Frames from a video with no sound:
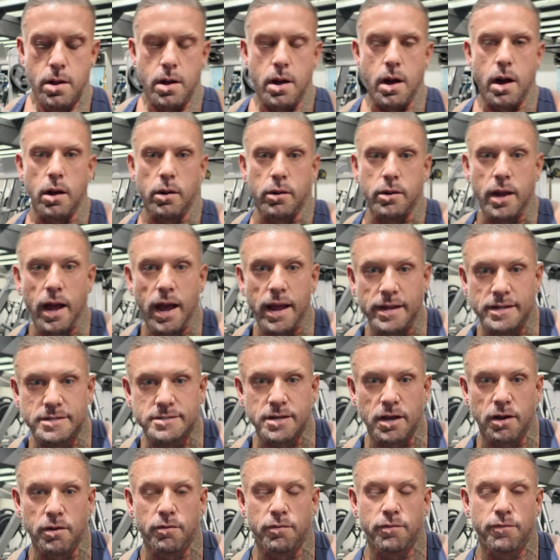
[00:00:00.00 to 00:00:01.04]
Okay,
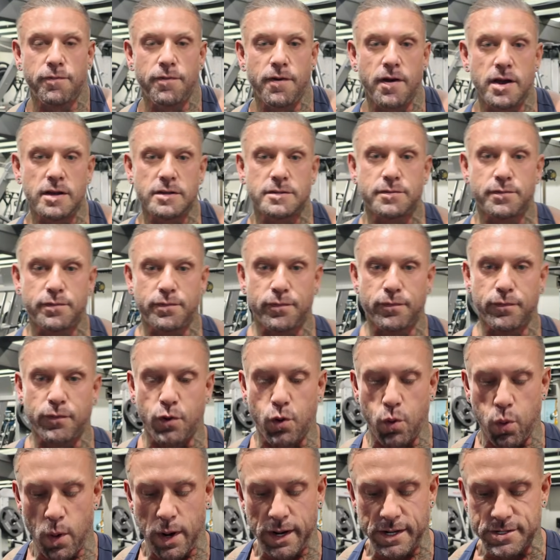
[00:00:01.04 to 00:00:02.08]
so first
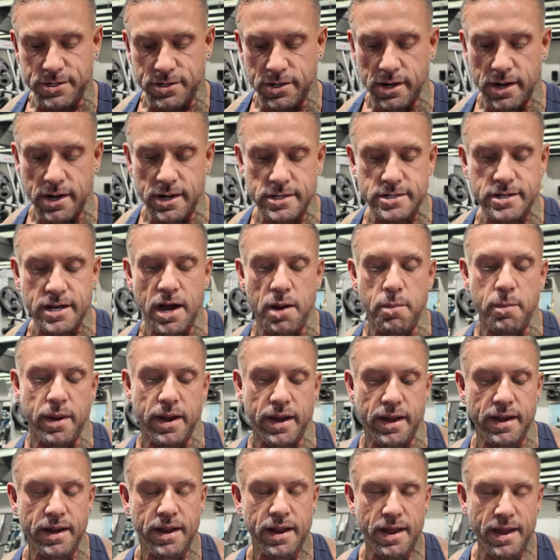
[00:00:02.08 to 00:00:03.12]
question that's come
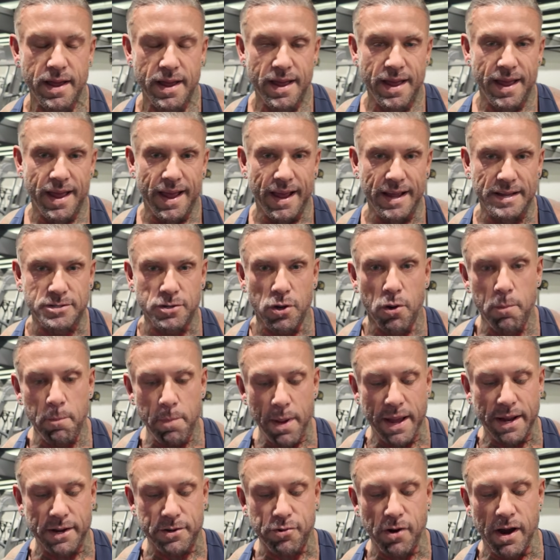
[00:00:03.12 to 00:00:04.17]
in is on
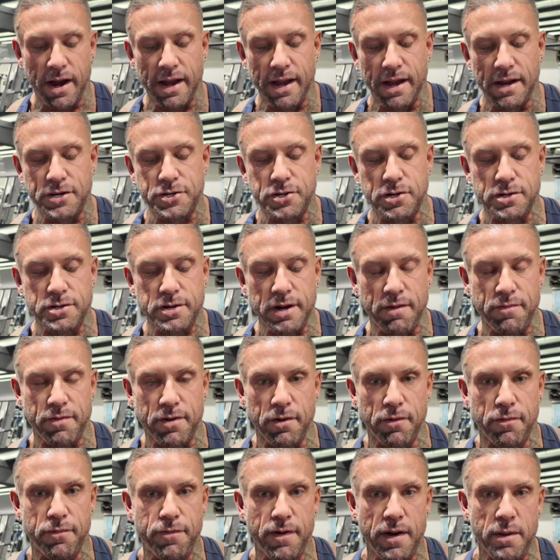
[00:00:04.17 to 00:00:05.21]
back training, should you have
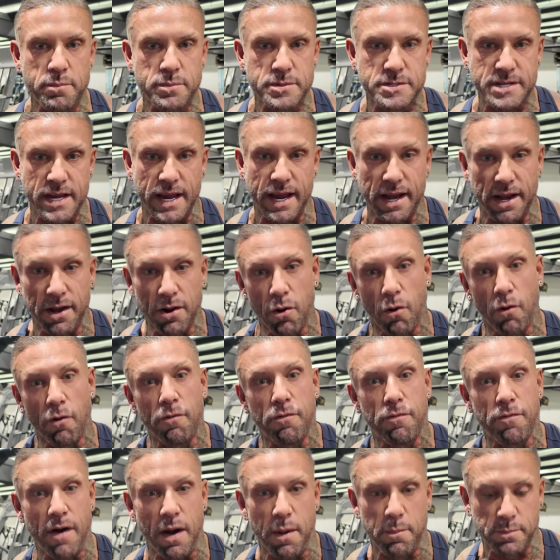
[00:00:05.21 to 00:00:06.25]
your thumbs in or
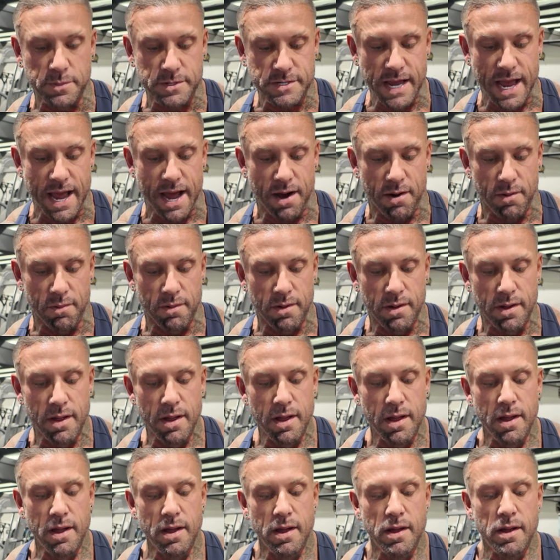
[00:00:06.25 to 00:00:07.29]
thumbs out?
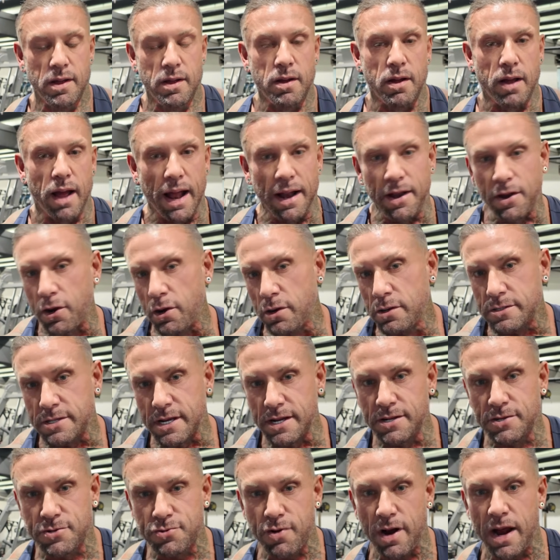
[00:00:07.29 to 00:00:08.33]
And
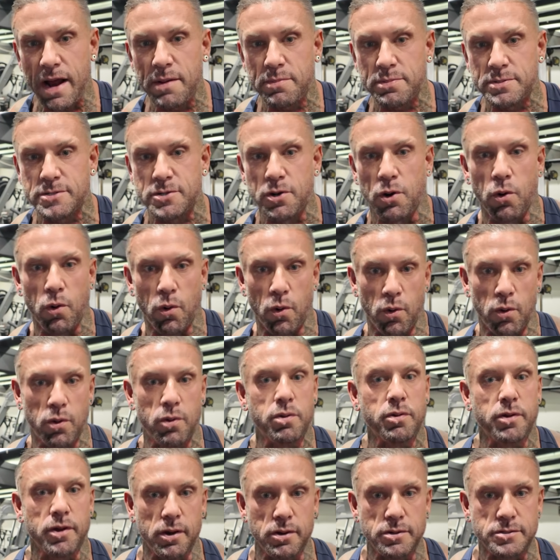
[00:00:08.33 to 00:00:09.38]
using straps
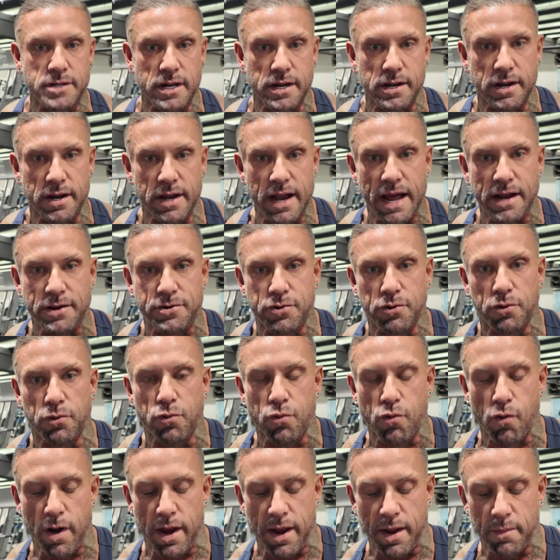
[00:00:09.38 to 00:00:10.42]
or using your natural
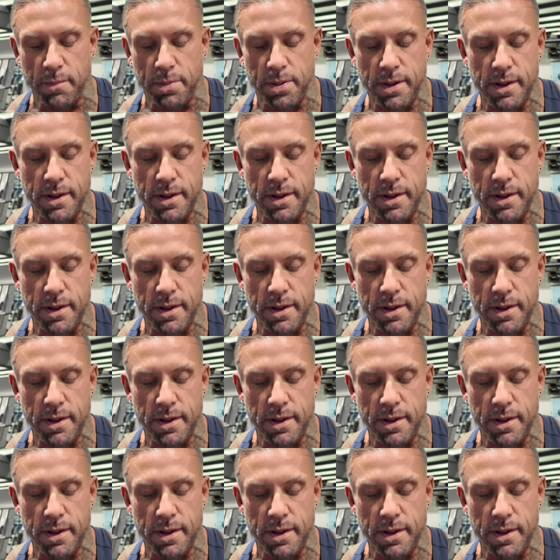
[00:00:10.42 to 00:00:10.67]
grip?